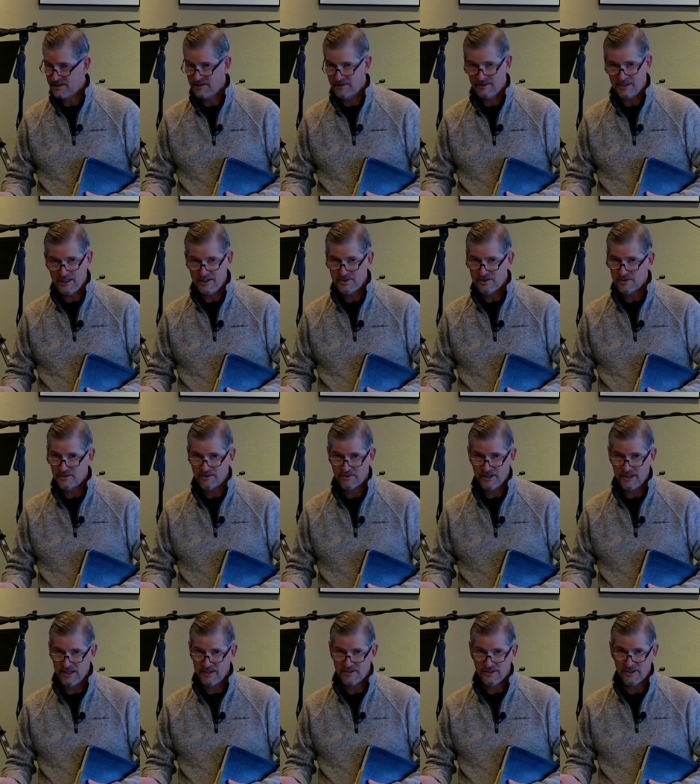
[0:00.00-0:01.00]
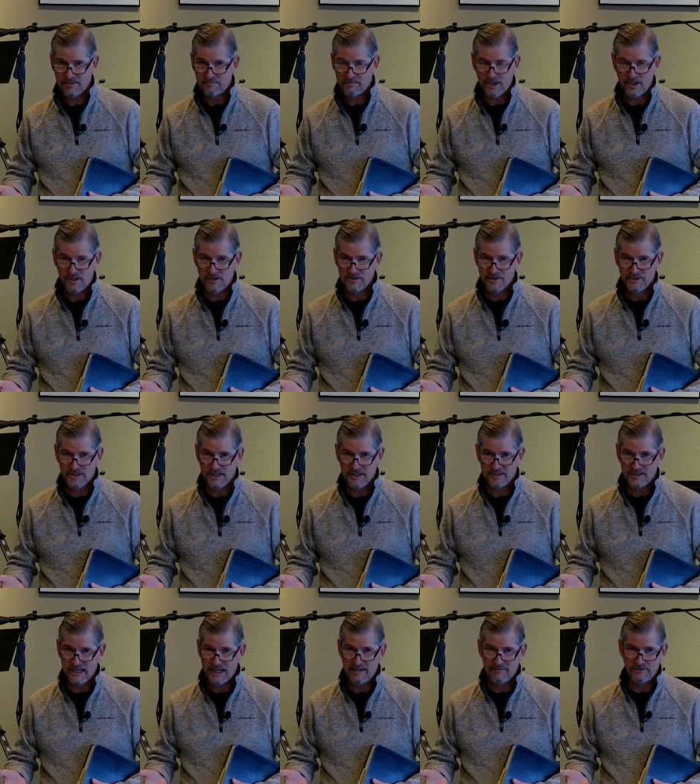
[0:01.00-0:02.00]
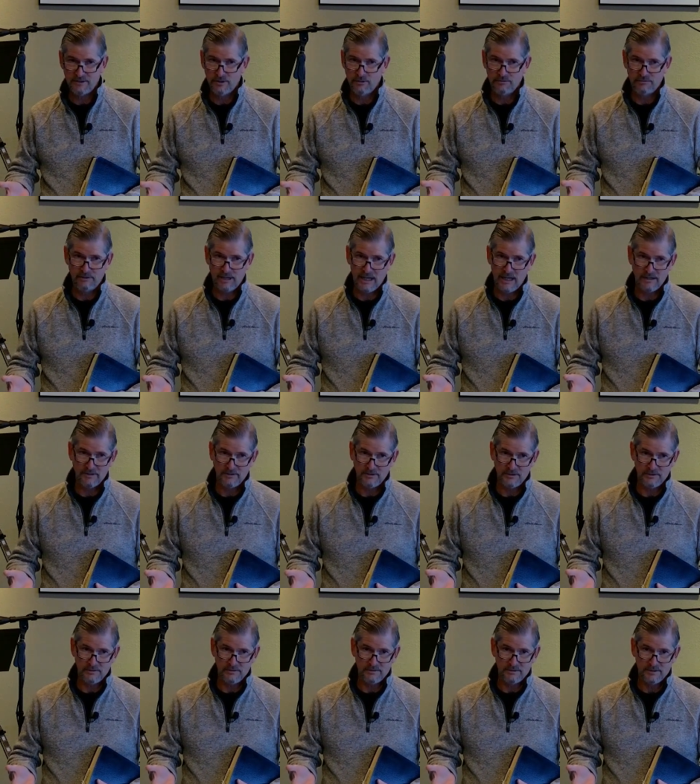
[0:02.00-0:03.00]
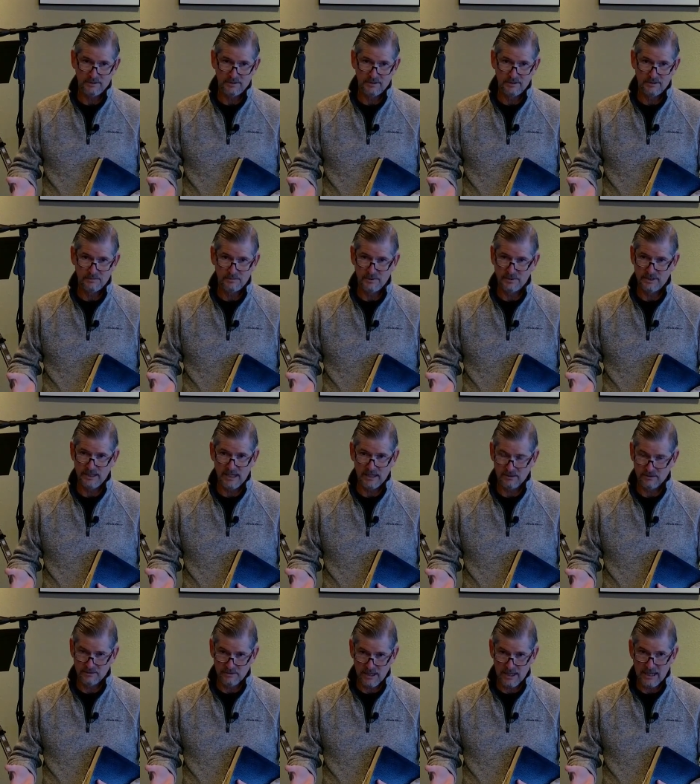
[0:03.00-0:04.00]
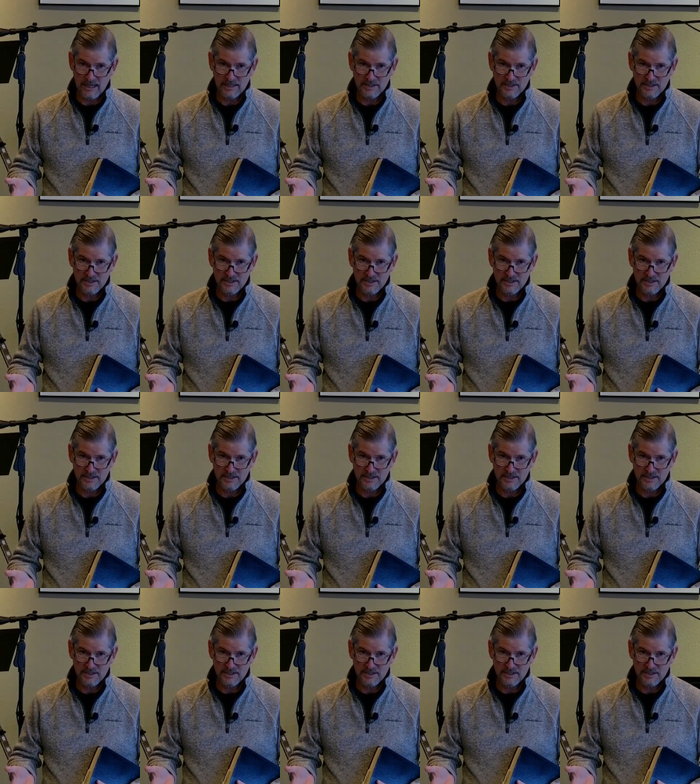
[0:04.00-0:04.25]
these are things that Paul says have no value without Christ.